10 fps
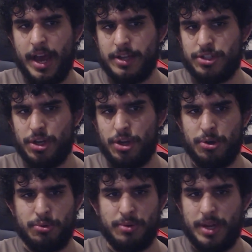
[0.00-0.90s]

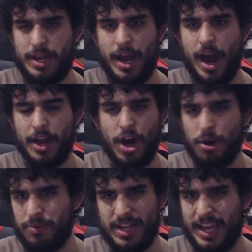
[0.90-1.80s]
So I
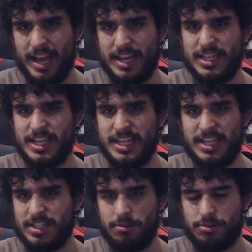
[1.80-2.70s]
can't really get into the
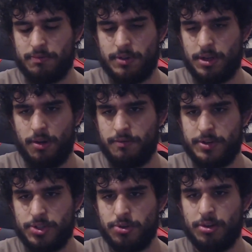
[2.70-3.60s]
details of the
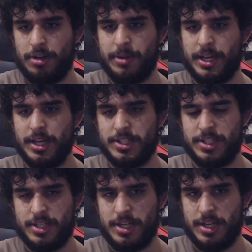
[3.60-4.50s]
story because
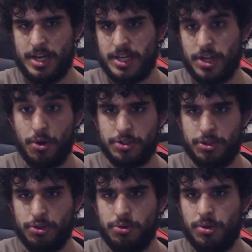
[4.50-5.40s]
there's a lot to